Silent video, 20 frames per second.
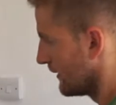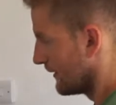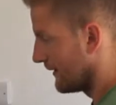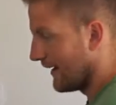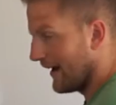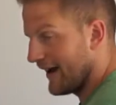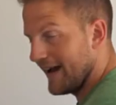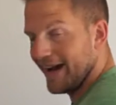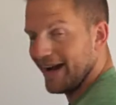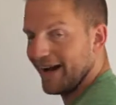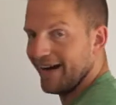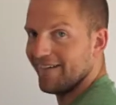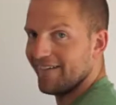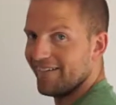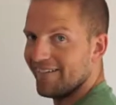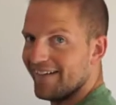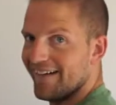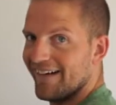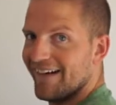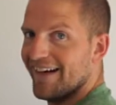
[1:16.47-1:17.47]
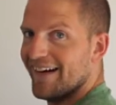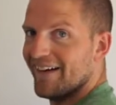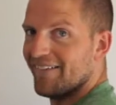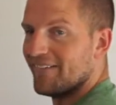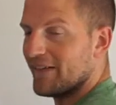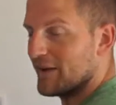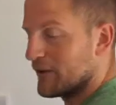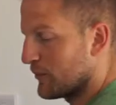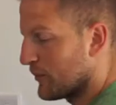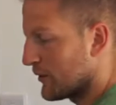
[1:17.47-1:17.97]
Now,
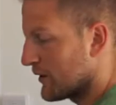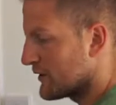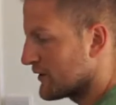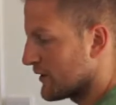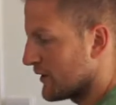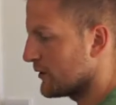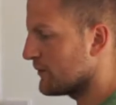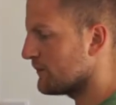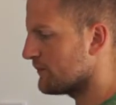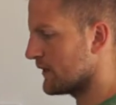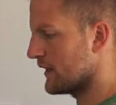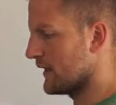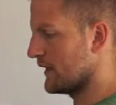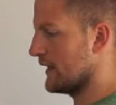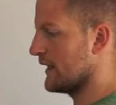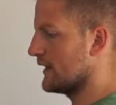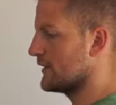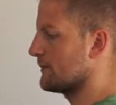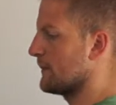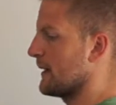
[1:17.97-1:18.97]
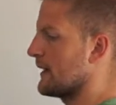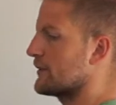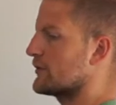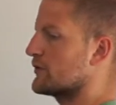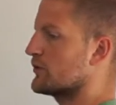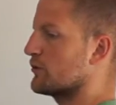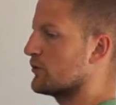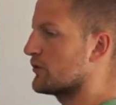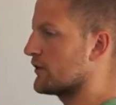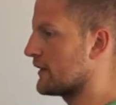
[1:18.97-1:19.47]
what you want to do is make
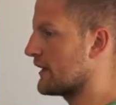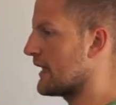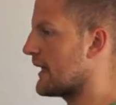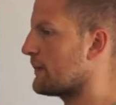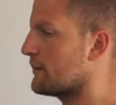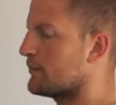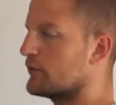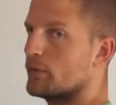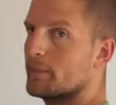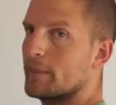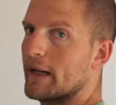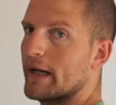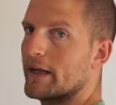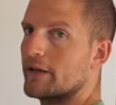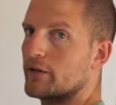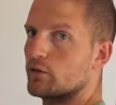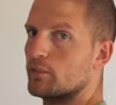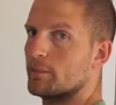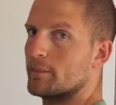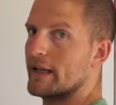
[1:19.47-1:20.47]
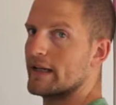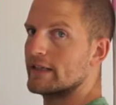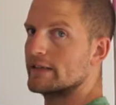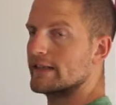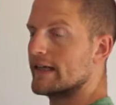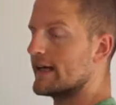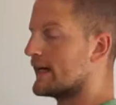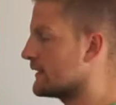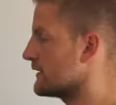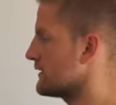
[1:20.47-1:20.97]
sure that that broom handle
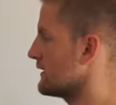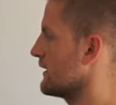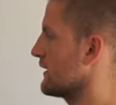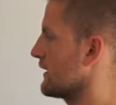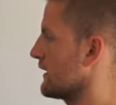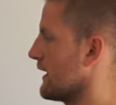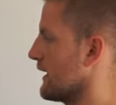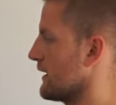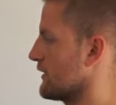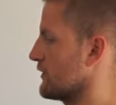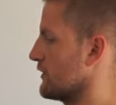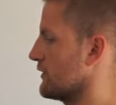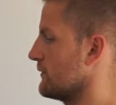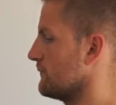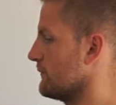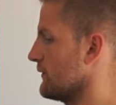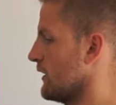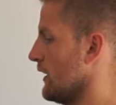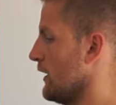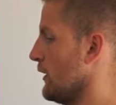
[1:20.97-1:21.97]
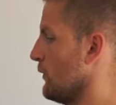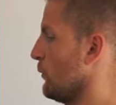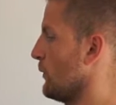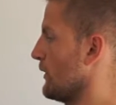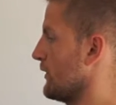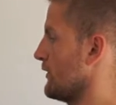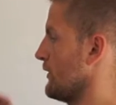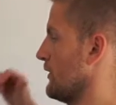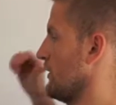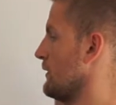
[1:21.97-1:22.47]
maintains a connection
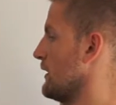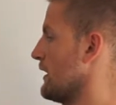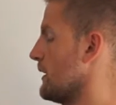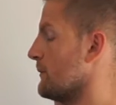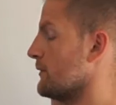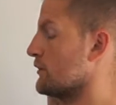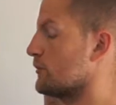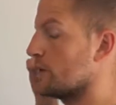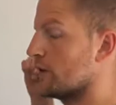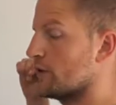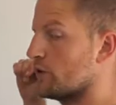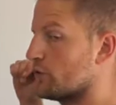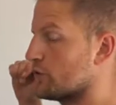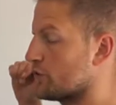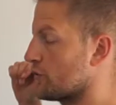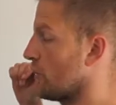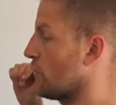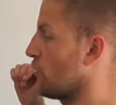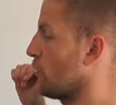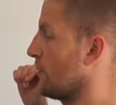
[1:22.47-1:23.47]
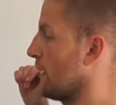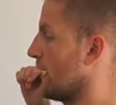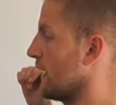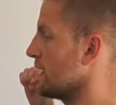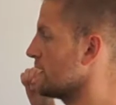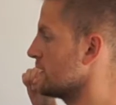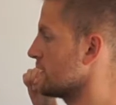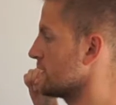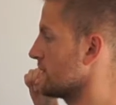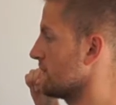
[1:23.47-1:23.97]
with in between your shoulder
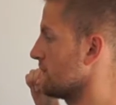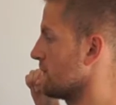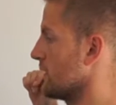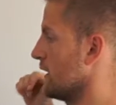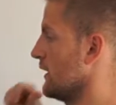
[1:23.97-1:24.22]
blades,